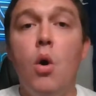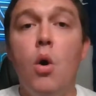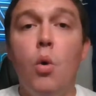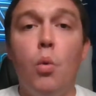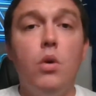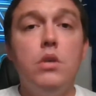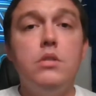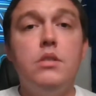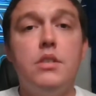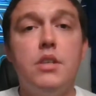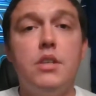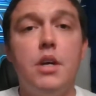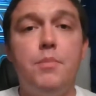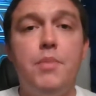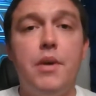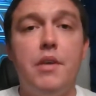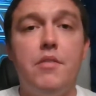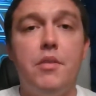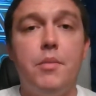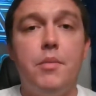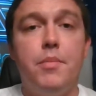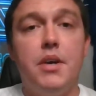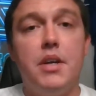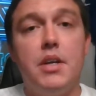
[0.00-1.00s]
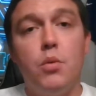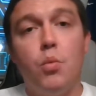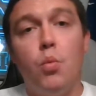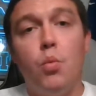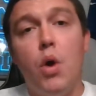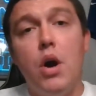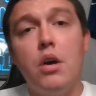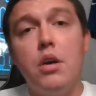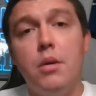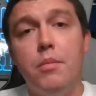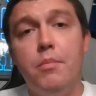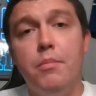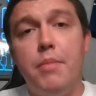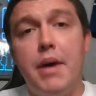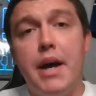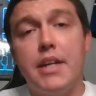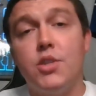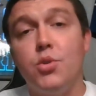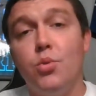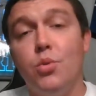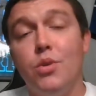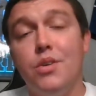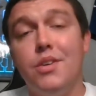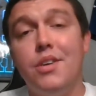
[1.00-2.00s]
What's up, everybody? Welcome
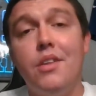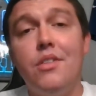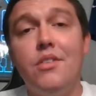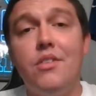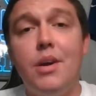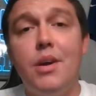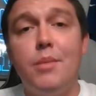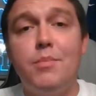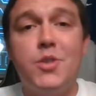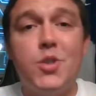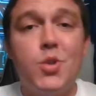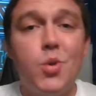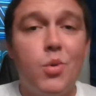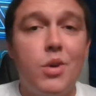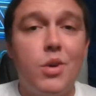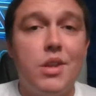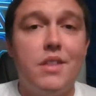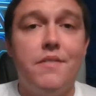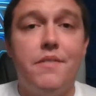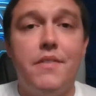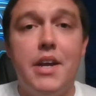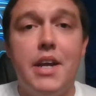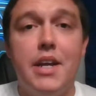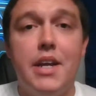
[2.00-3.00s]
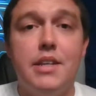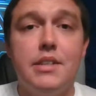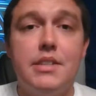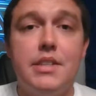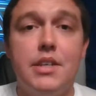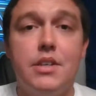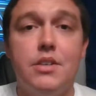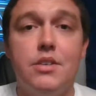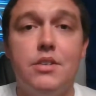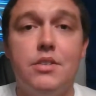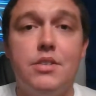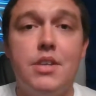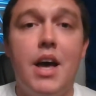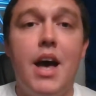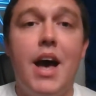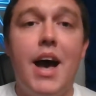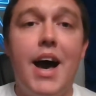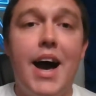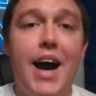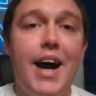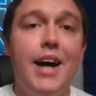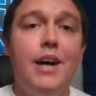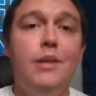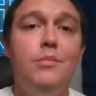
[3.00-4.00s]
back to another episode of the Fantasy Goods.
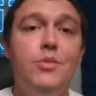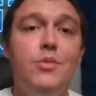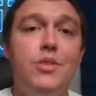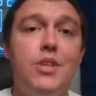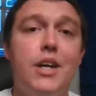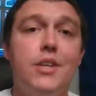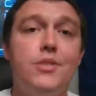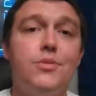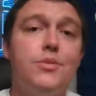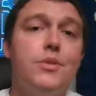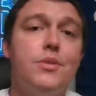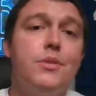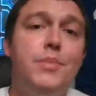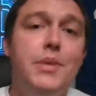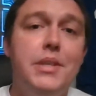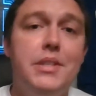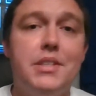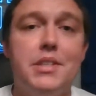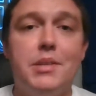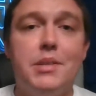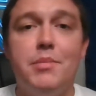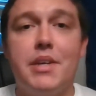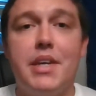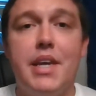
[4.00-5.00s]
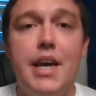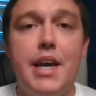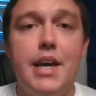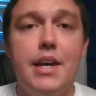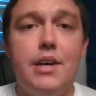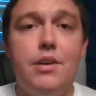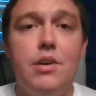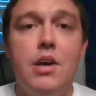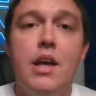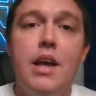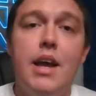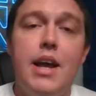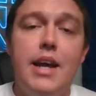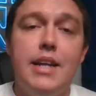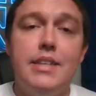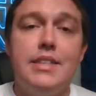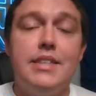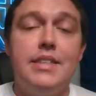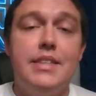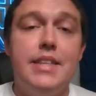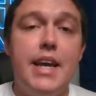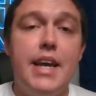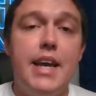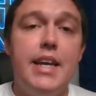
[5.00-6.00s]
I'm Joshua Lipinski-McHale, and
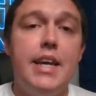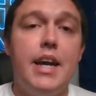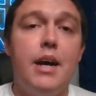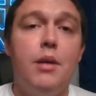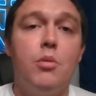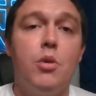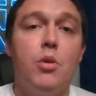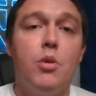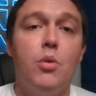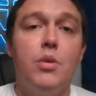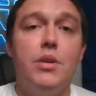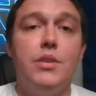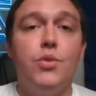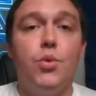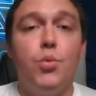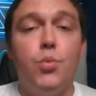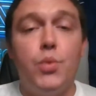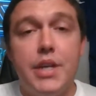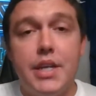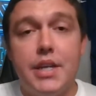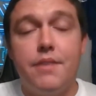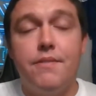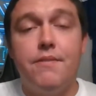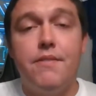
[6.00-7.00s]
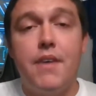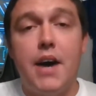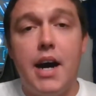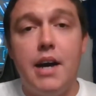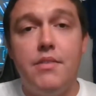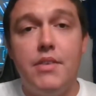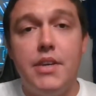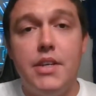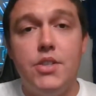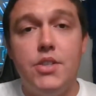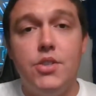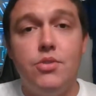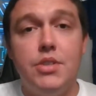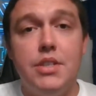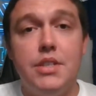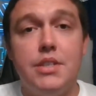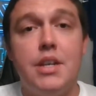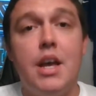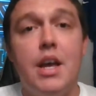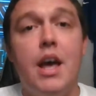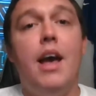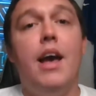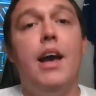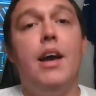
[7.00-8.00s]
today I'm going into Week 5
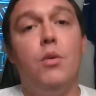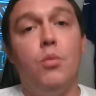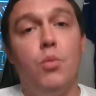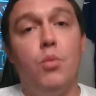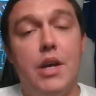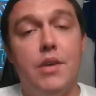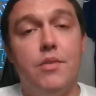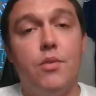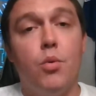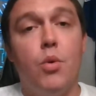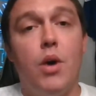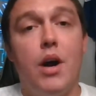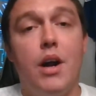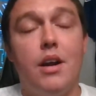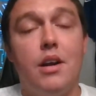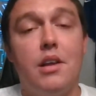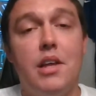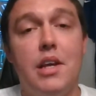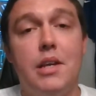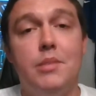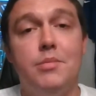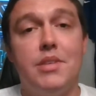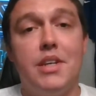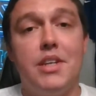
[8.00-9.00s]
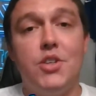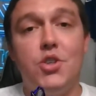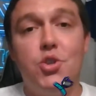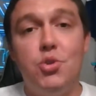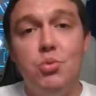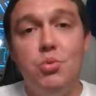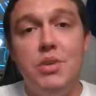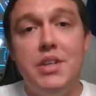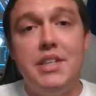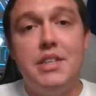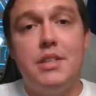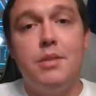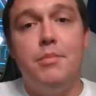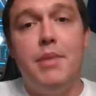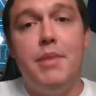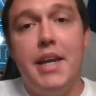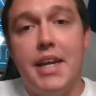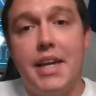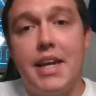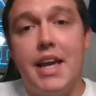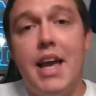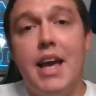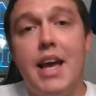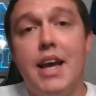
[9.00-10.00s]
injuries and waiver wire claims that you need to
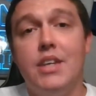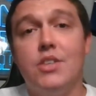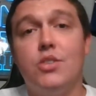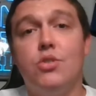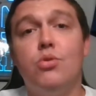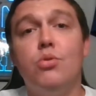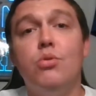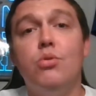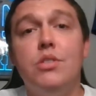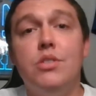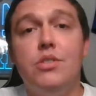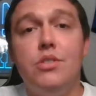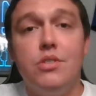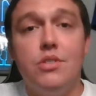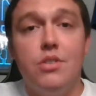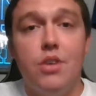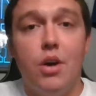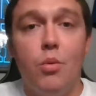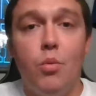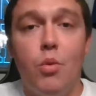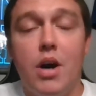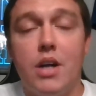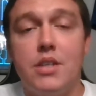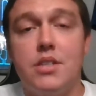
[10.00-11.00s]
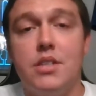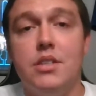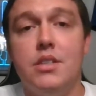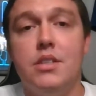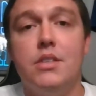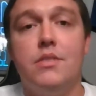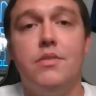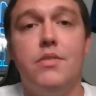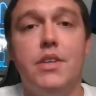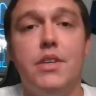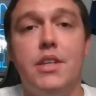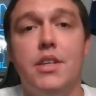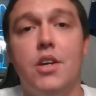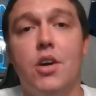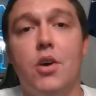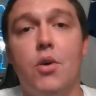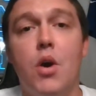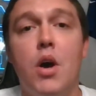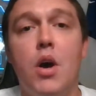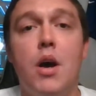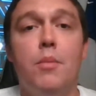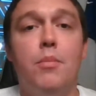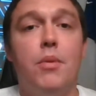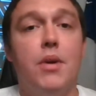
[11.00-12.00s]
make as soon as you're done watching this
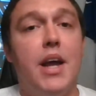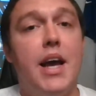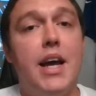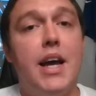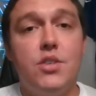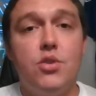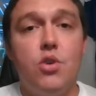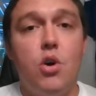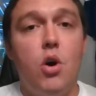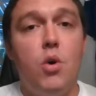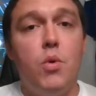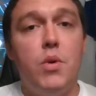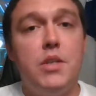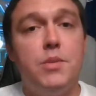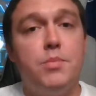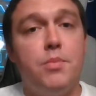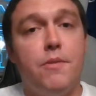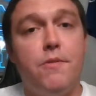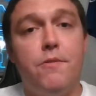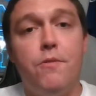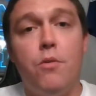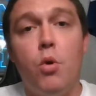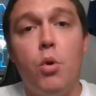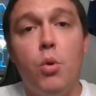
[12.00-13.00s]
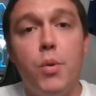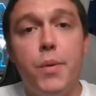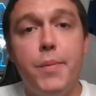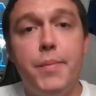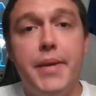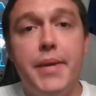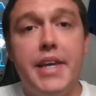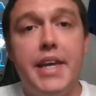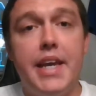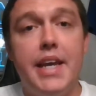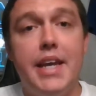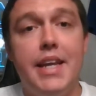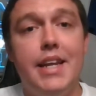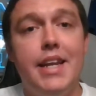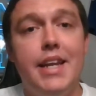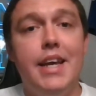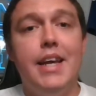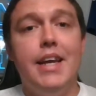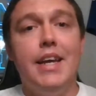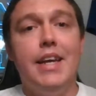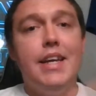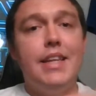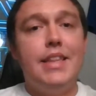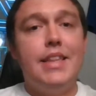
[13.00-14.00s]
video. But as always, before we begin,
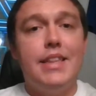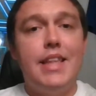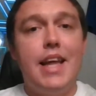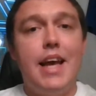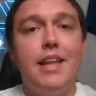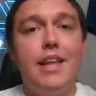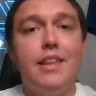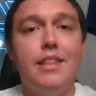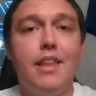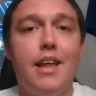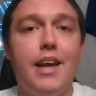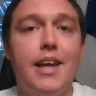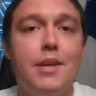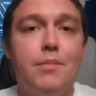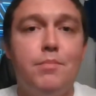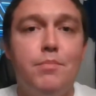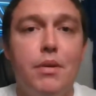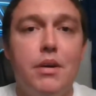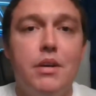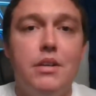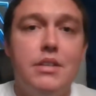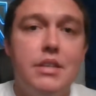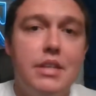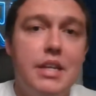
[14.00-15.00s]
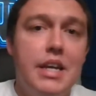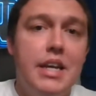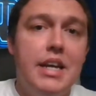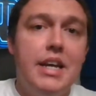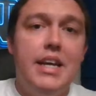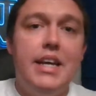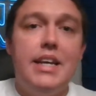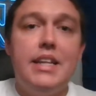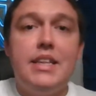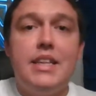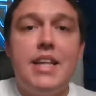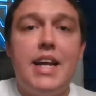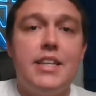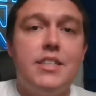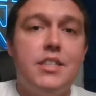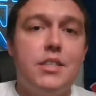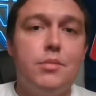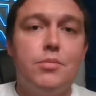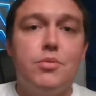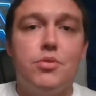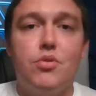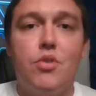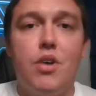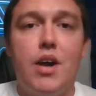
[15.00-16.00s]
hit that like button, hit that
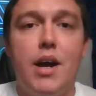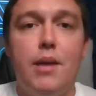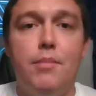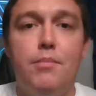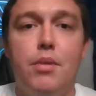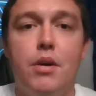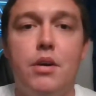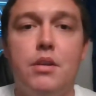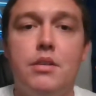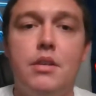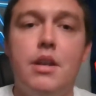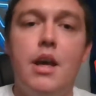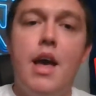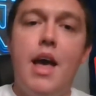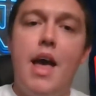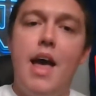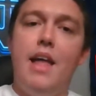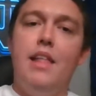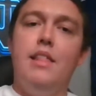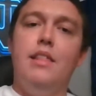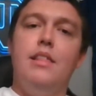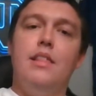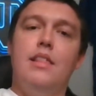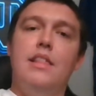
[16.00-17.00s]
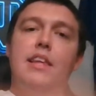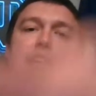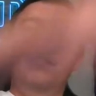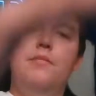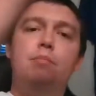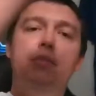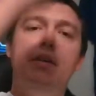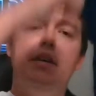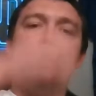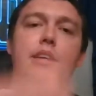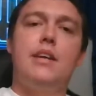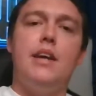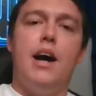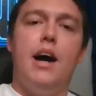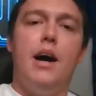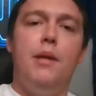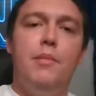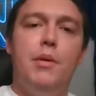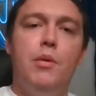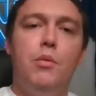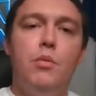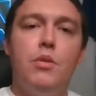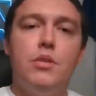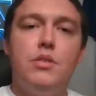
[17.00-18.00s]
subscribe button, and leave me a
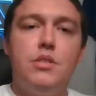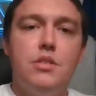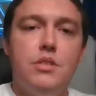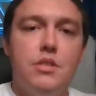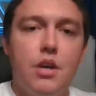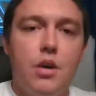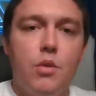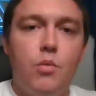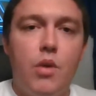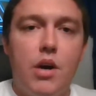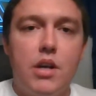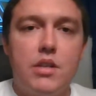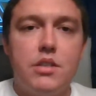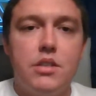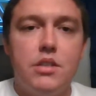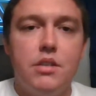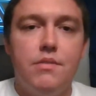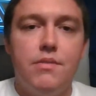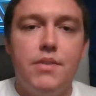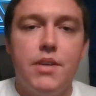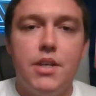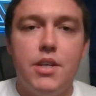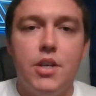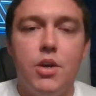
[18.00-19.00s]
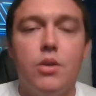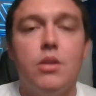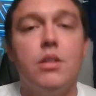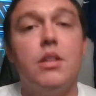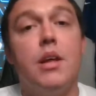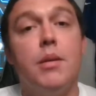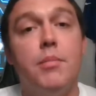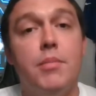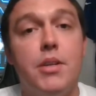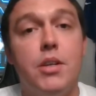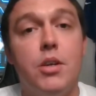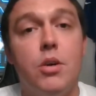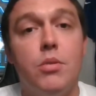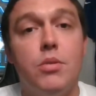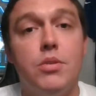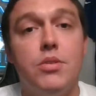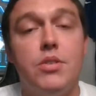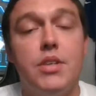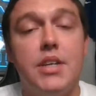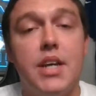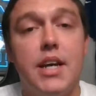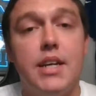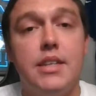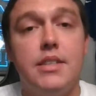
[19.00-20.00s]
comment once you're done watching the video and let me know
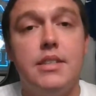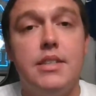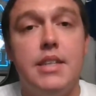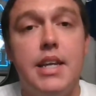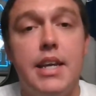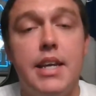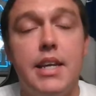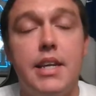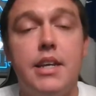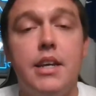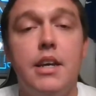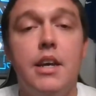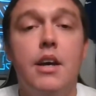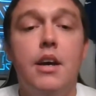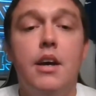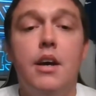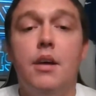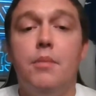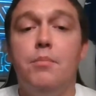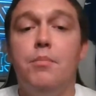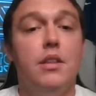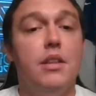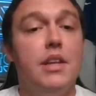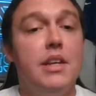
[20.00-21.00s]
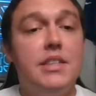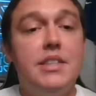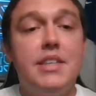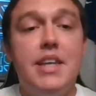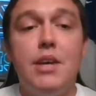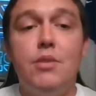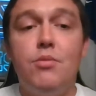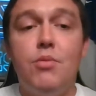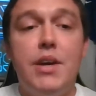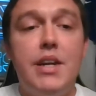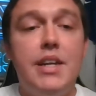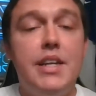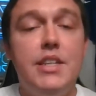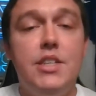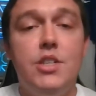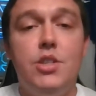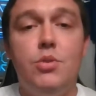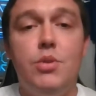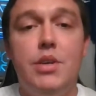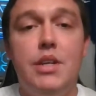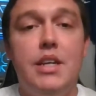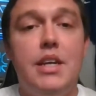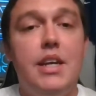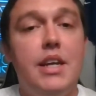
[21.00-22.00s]
what you guys think. Let's get right
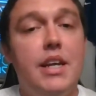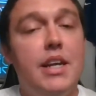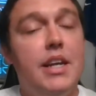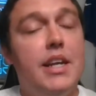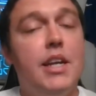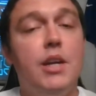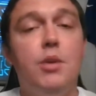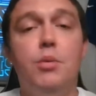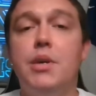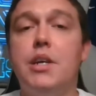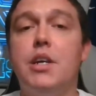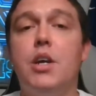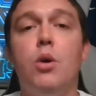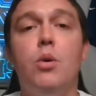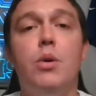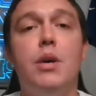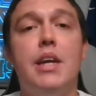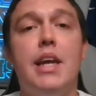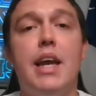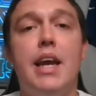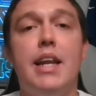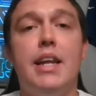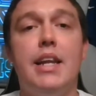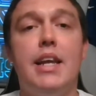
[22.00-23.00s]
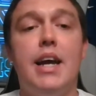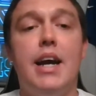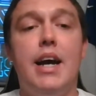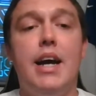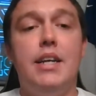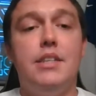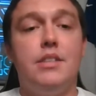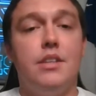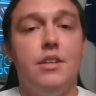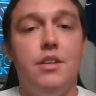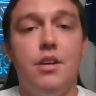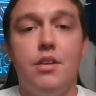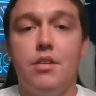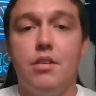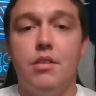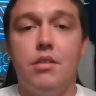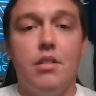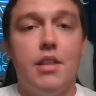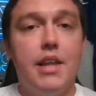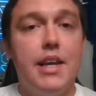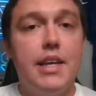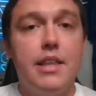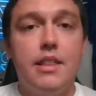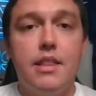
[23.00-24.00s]
into it. Here we go again, guys. Another
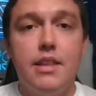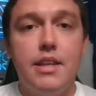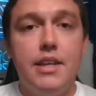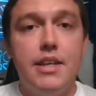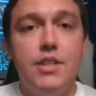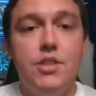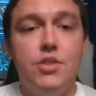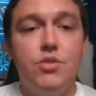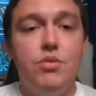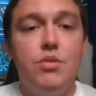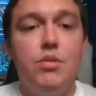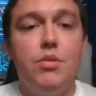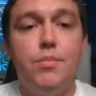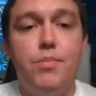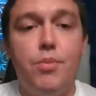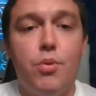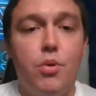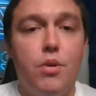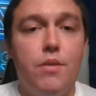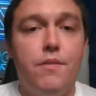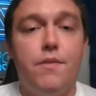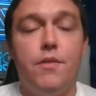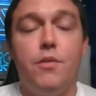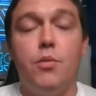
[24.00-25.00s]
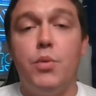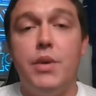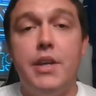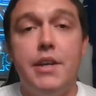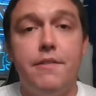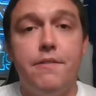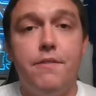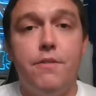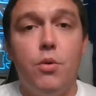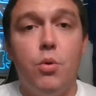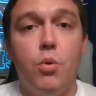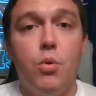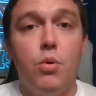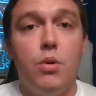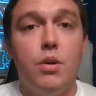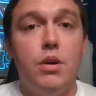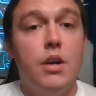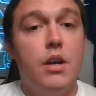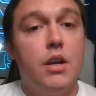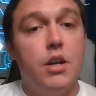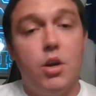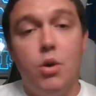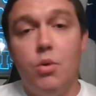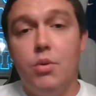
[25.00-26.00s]
lengthy injury report for Week
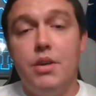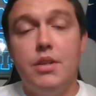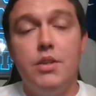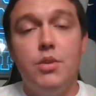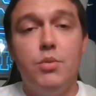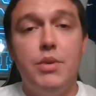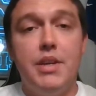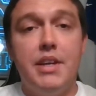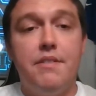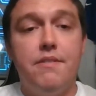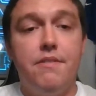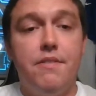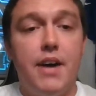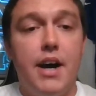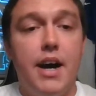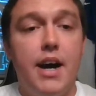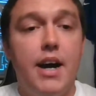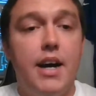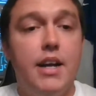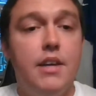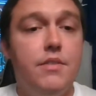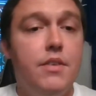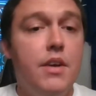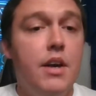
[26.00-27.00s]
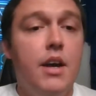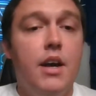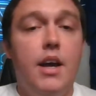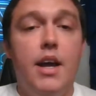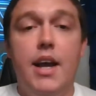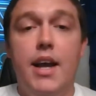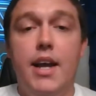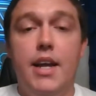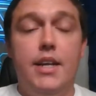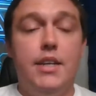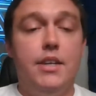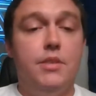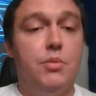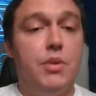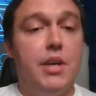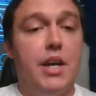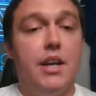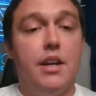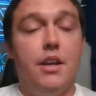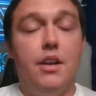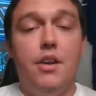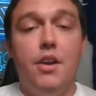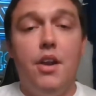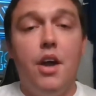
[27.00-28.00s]
4 going into Week 5, and we
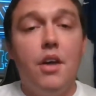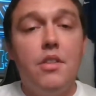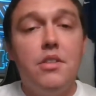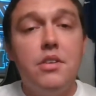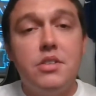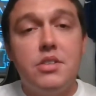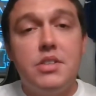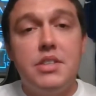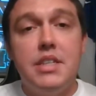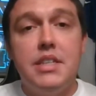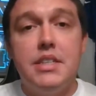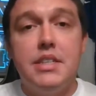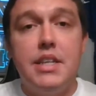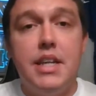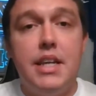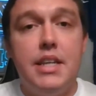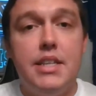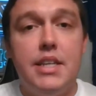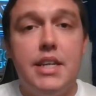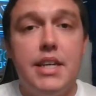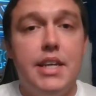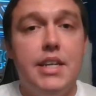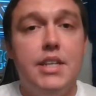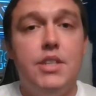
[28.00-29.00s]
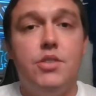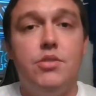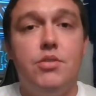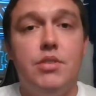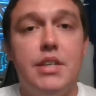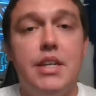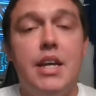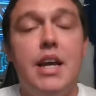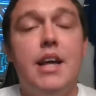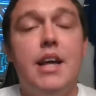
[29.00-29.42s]
got another season-ending injury.